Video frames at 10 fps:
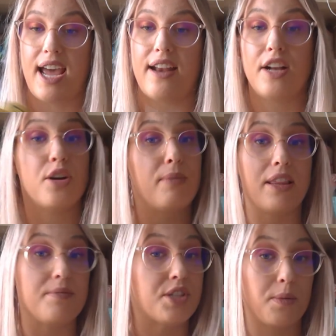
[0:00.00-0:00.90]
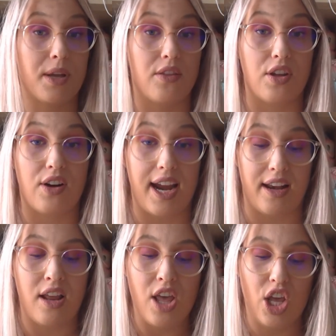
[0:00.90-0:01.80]
And I don't mind them stopping on the
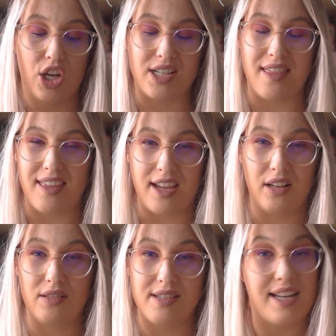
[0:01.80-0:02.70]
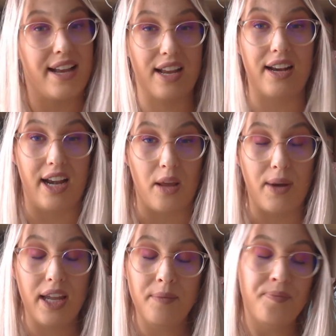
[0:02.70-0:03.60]
green because I think it'll stand out
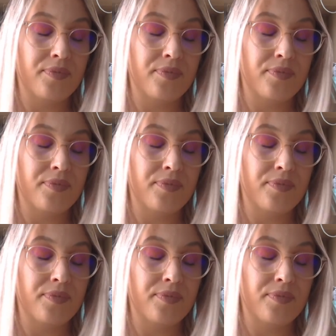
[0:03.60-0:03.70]
anyway.